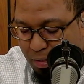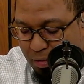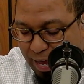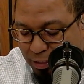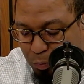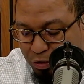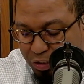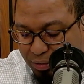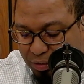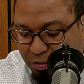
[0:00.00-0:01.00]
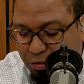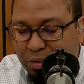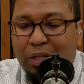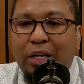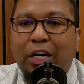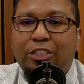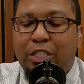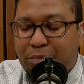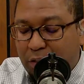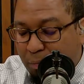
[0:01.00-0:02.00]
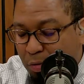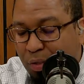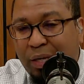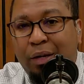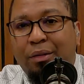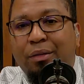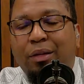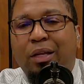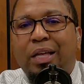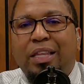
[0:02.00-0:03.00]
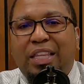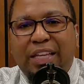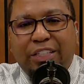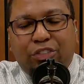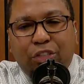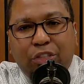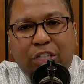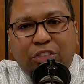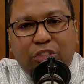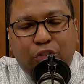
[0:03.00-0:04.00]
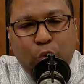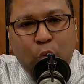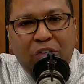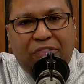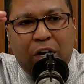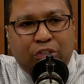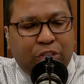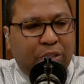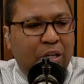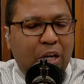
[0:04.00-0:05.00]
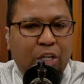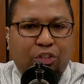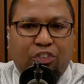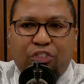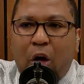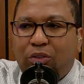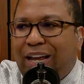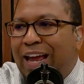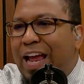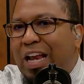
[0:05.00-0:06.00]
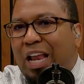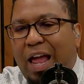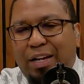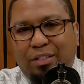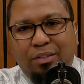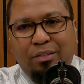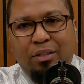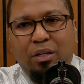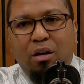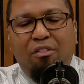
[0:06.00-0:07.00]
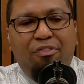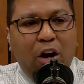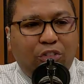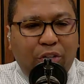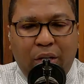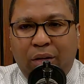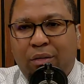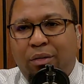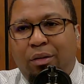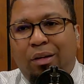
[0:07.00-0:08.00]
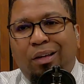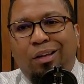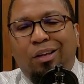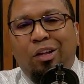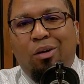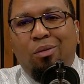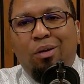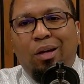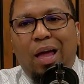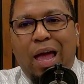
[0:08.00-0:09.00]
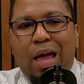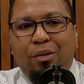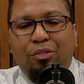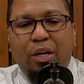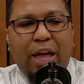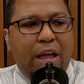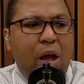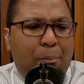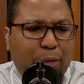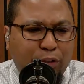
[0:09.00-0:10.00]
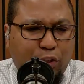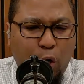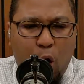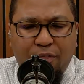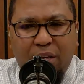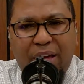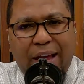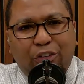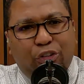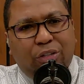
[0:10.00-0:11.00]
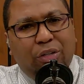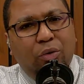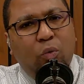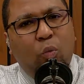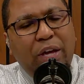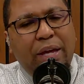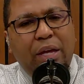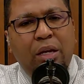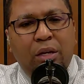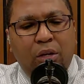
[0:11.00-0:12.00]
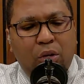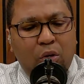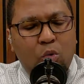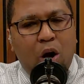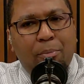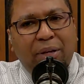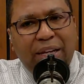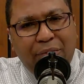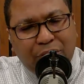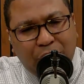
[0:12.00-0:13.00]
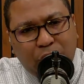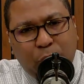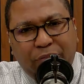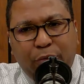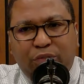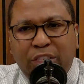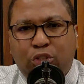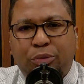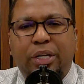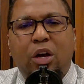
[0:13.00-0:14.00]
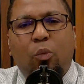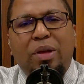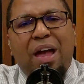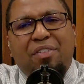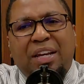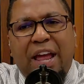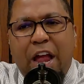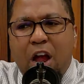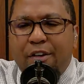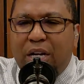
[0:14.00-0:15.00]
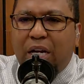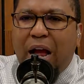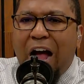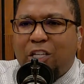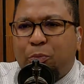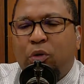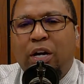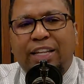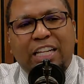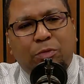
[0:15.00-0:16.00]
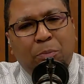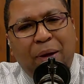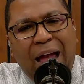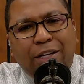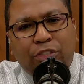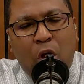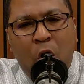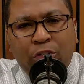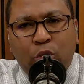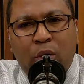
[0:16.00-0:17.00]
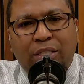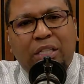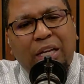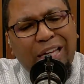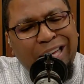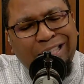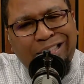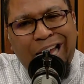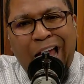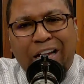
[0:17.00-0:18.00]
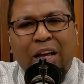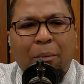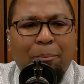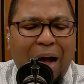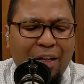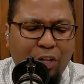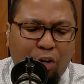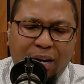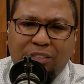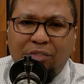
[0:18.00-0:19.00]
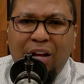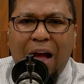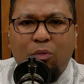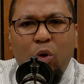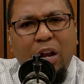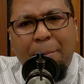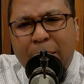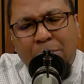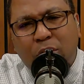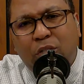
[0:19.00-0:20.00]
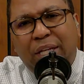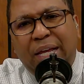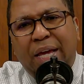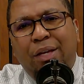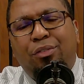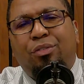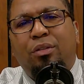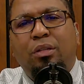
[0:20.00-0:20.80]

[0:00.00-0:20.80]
That is what Jesus is attempting to communicate these this dual function, salt and light, functioning, you know, as a preservative agent. We who are believers in the 21st century, we have inherited the gospel that has been passed on to us intact by the grace of God. What a miracle it is.